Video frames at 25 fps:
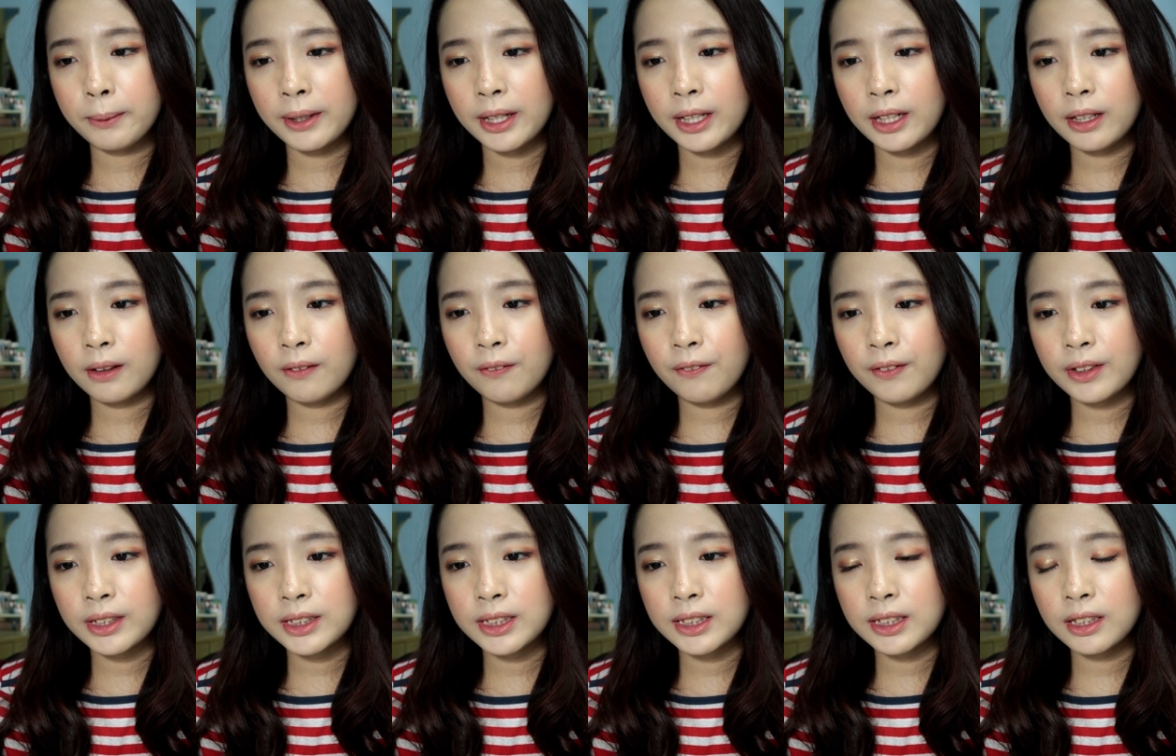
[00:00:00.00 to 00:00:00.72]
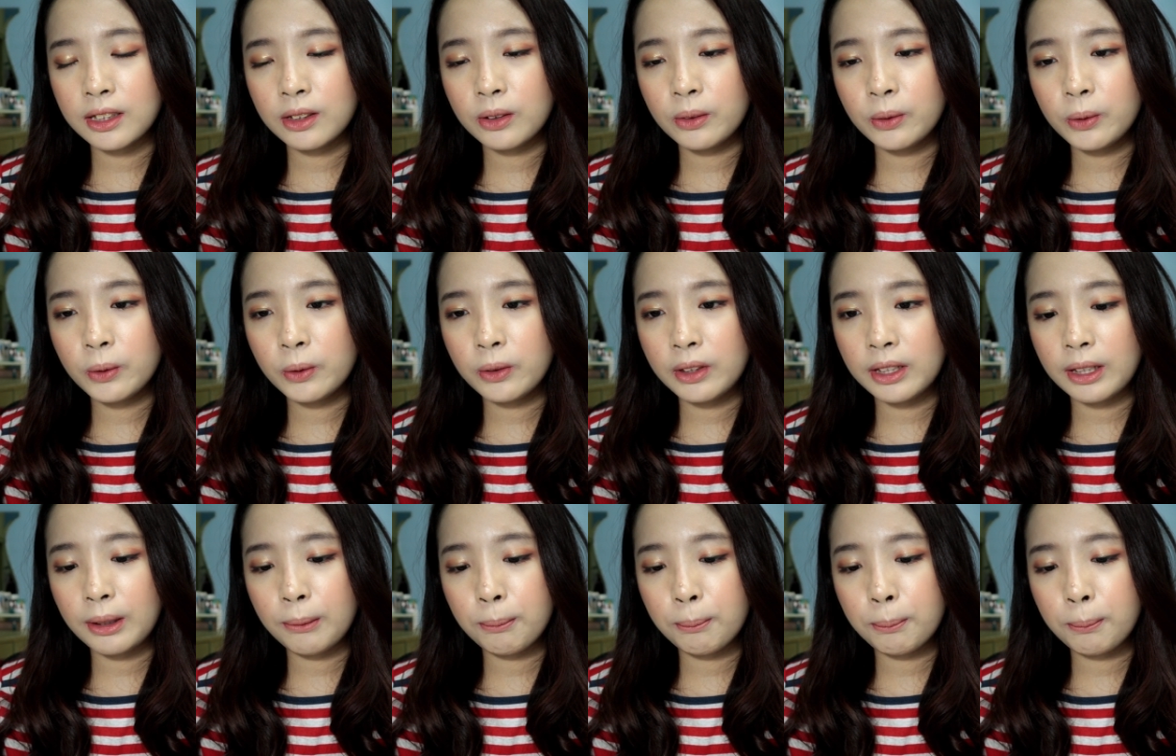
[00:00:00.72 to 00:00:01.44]
but if it's a
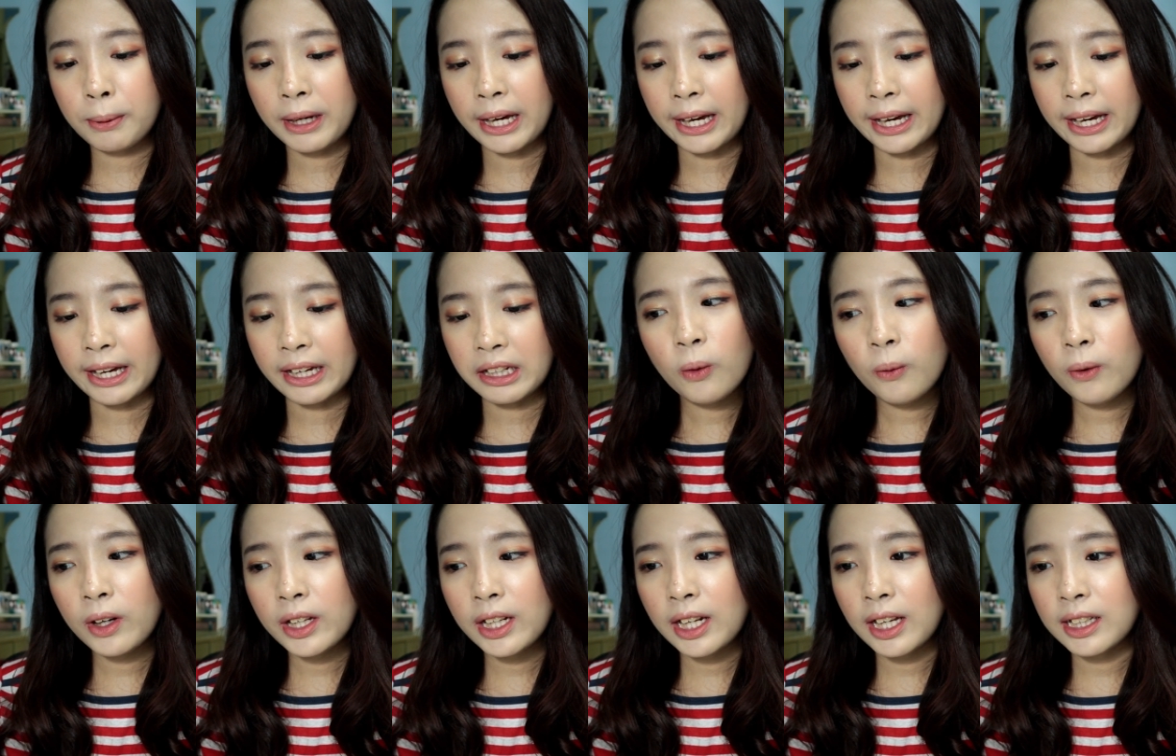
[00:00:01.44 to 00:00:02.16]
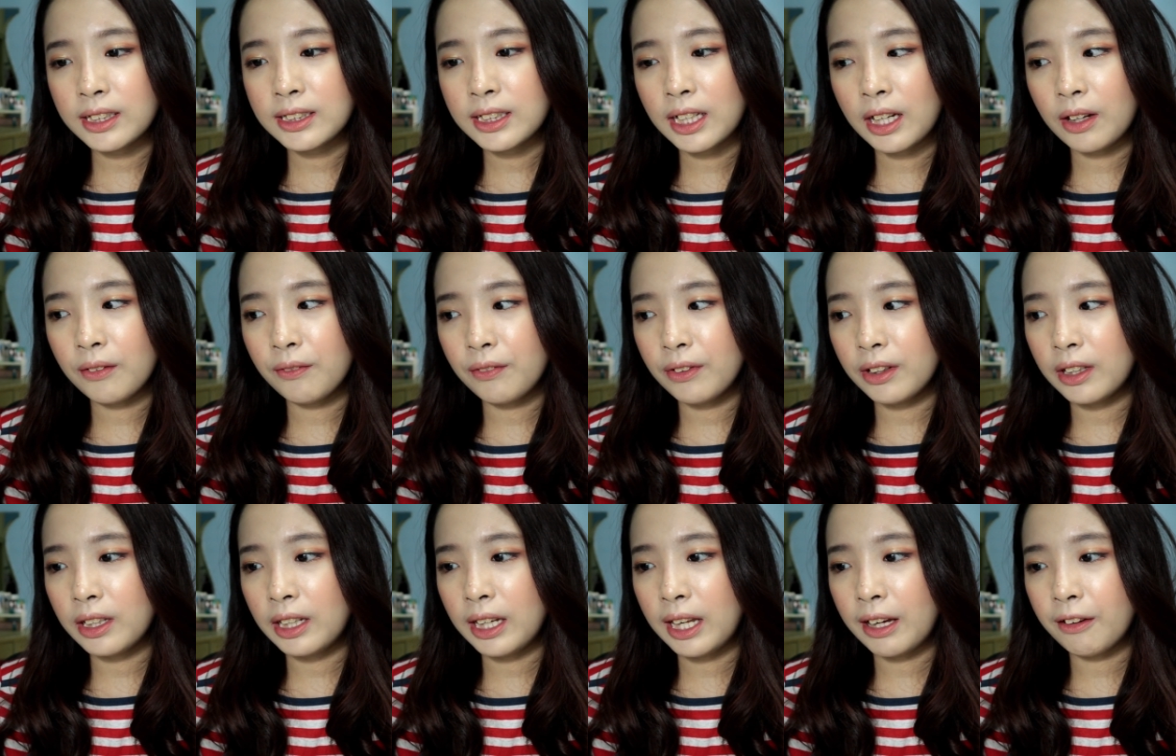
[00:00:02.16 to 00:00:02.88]
good impact, no one has
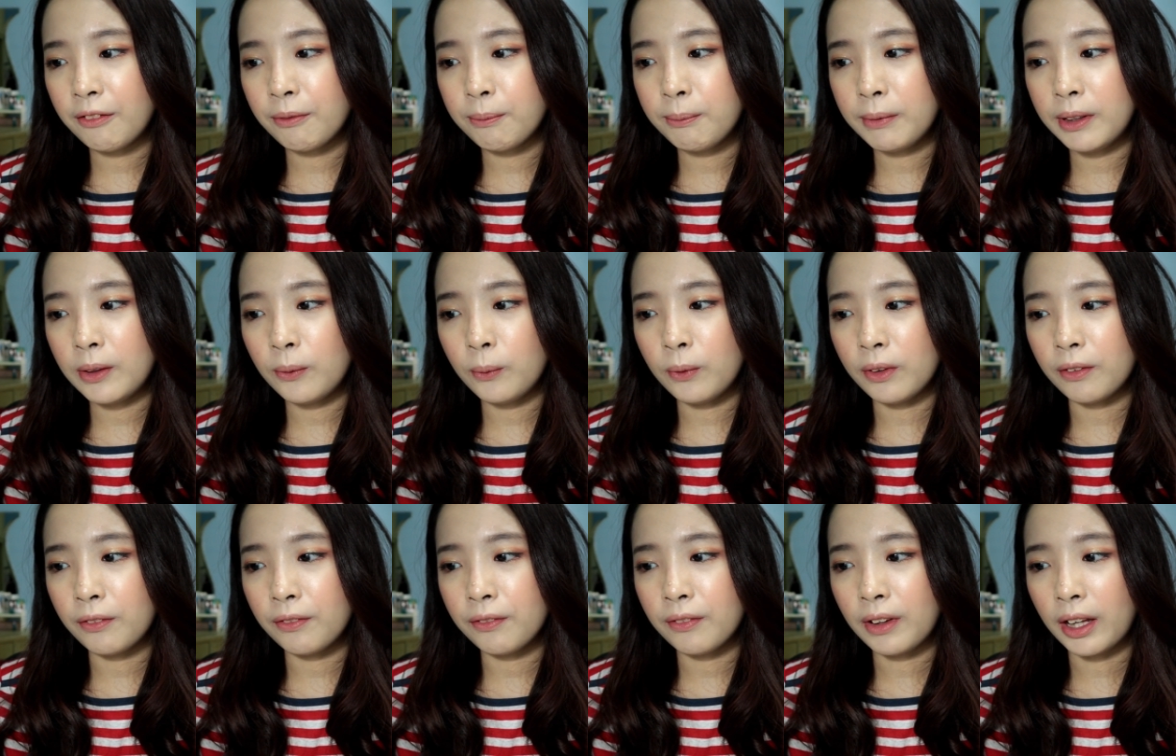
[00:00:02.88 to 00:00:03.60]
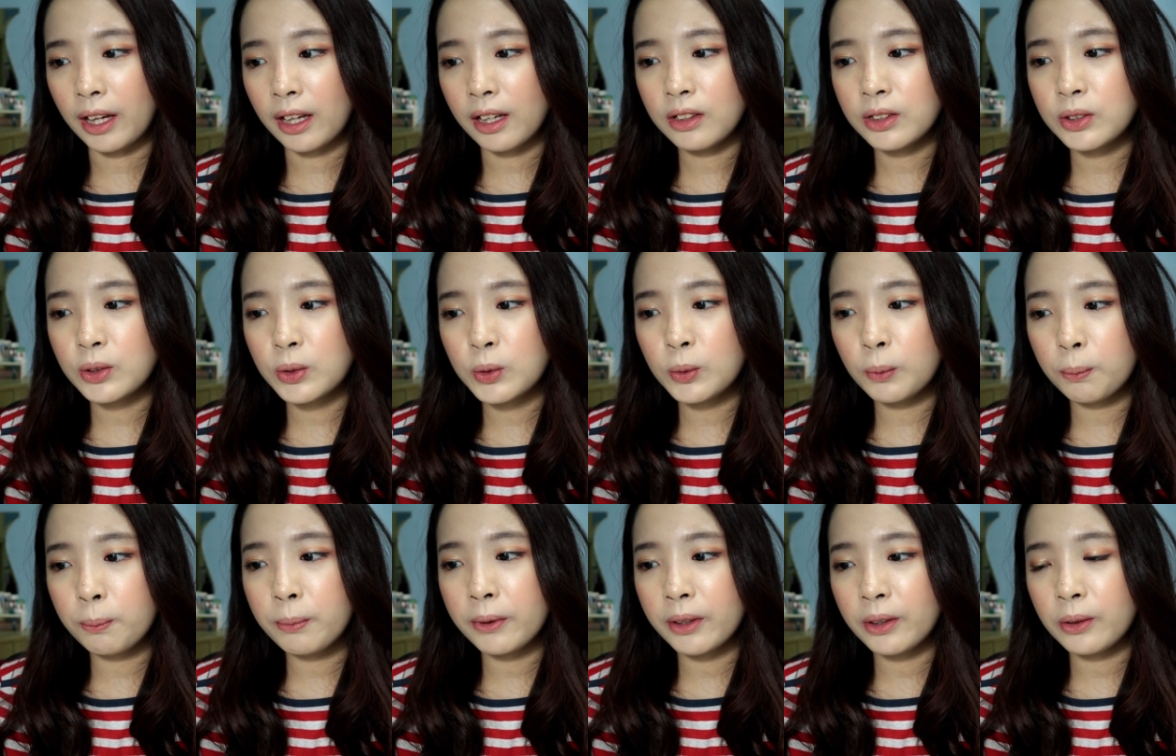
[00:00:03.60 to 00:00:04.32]
ever left me with like a
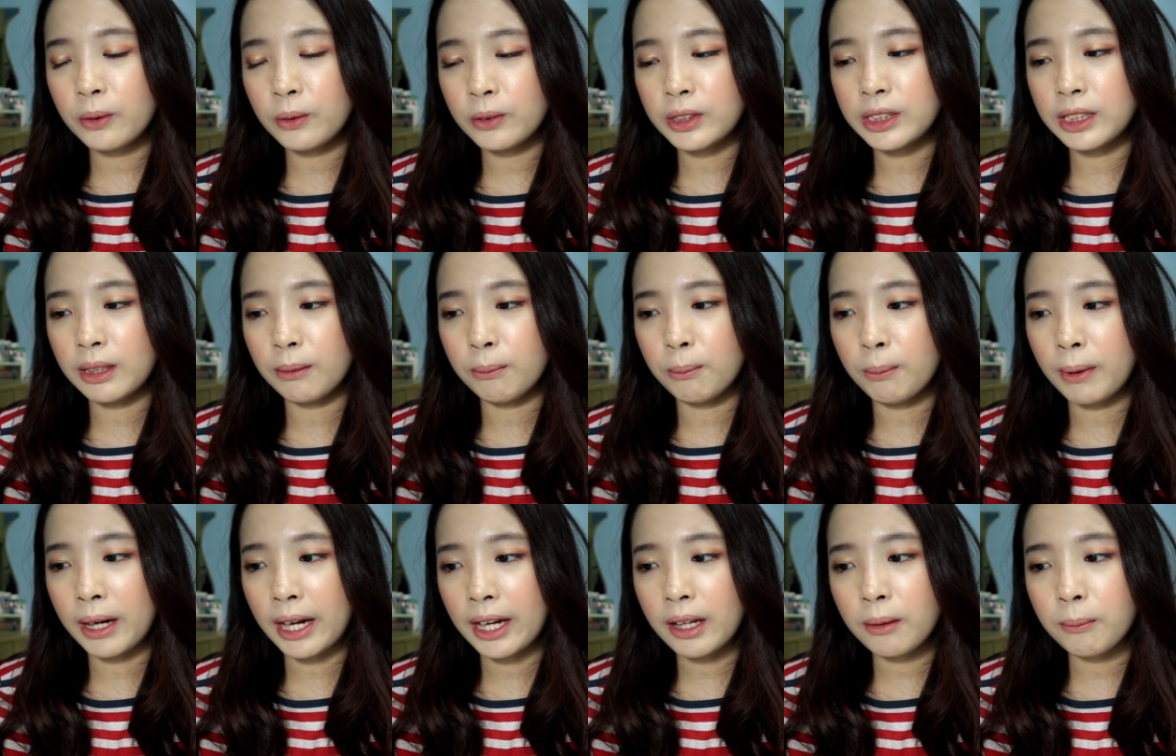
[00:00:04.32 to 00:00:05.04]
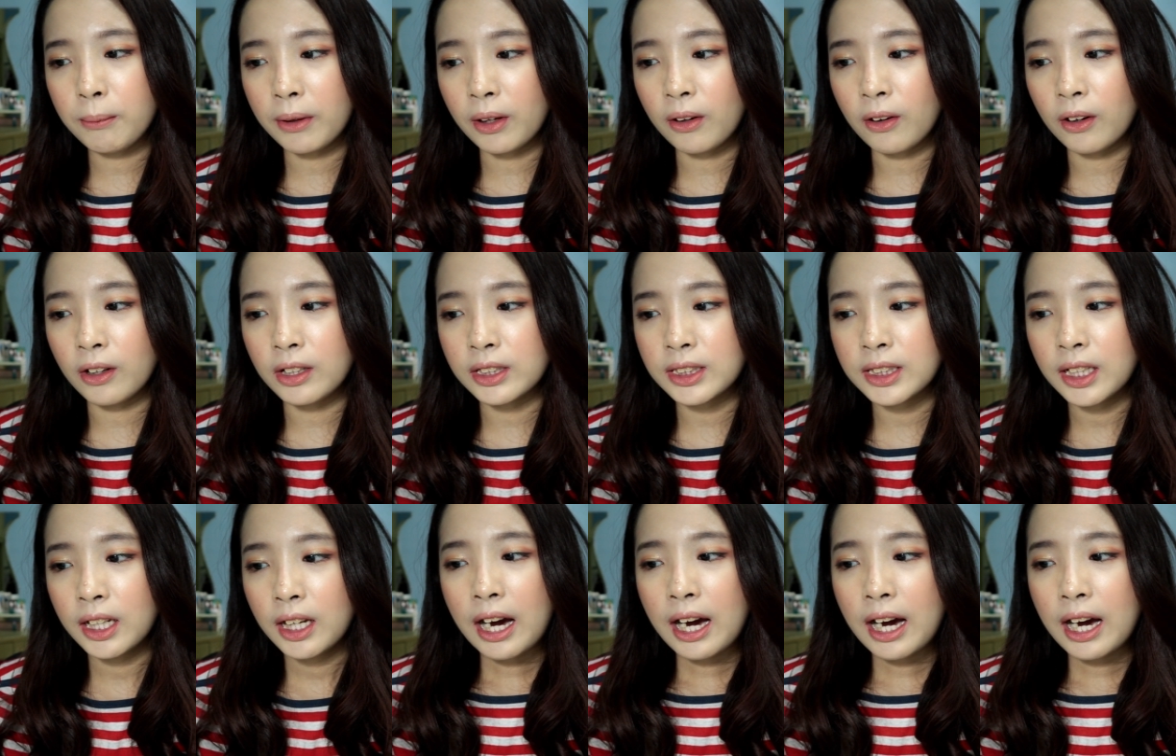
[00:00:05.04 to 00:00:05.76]
super huge impact
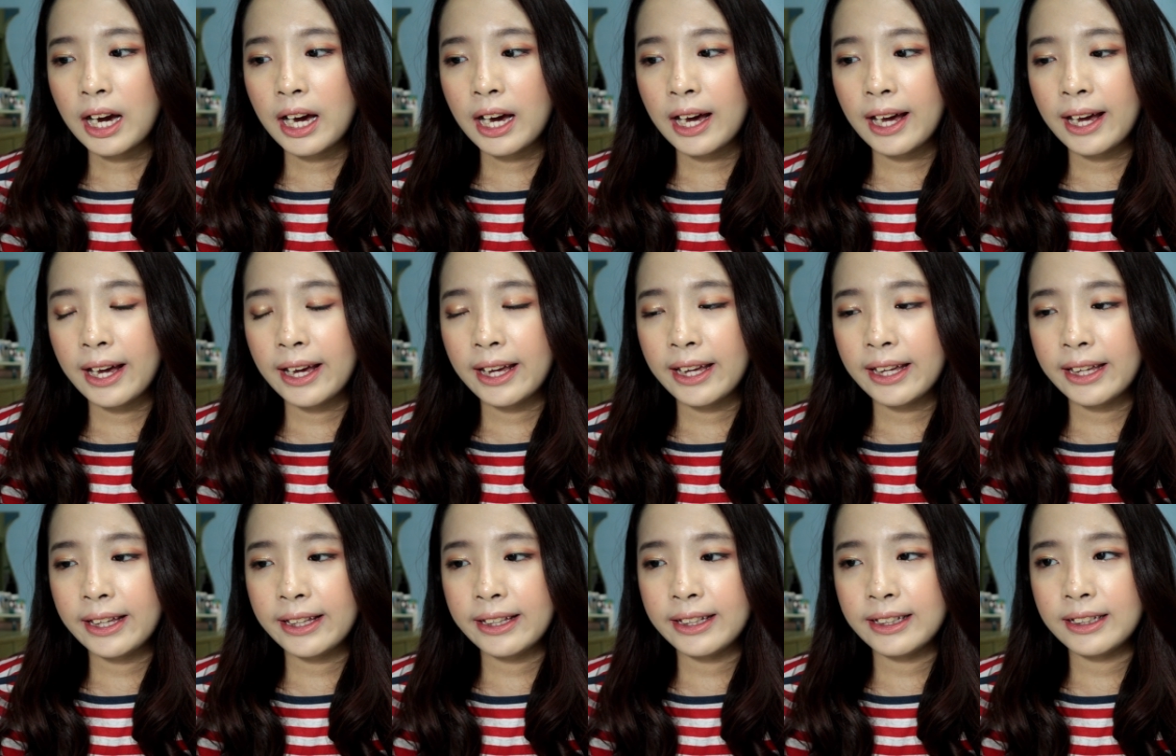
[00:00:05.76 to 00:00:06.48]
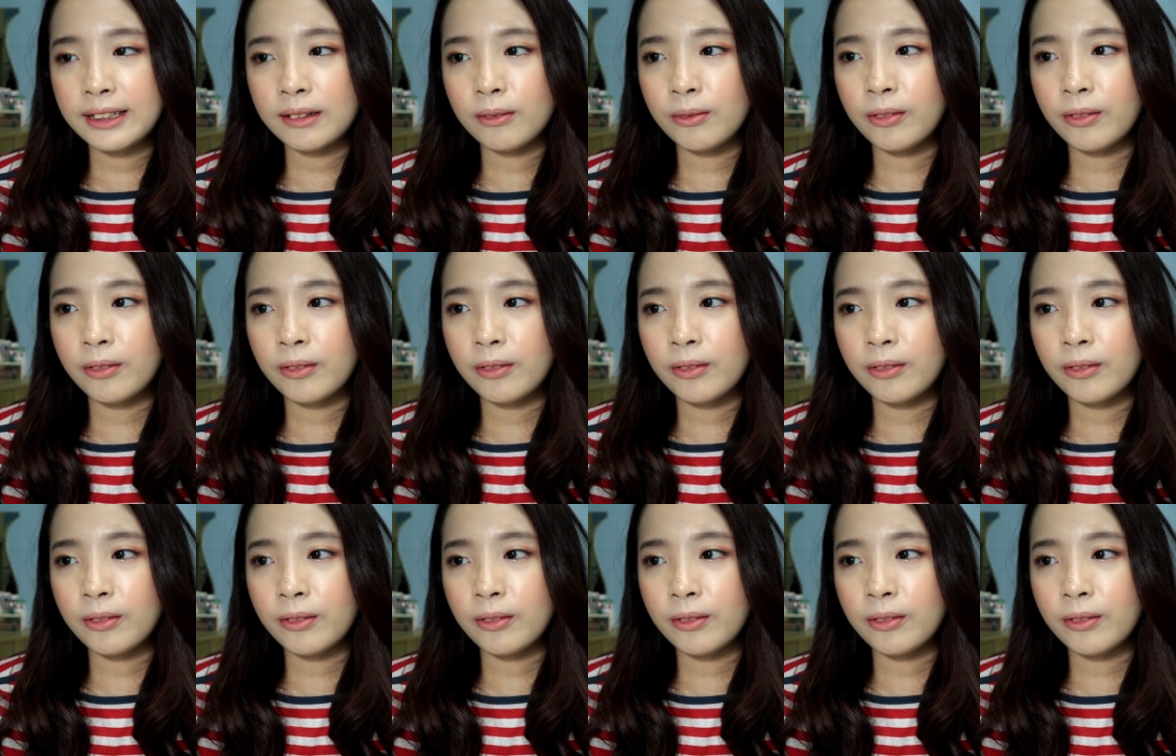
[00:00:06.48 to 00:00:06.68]
because I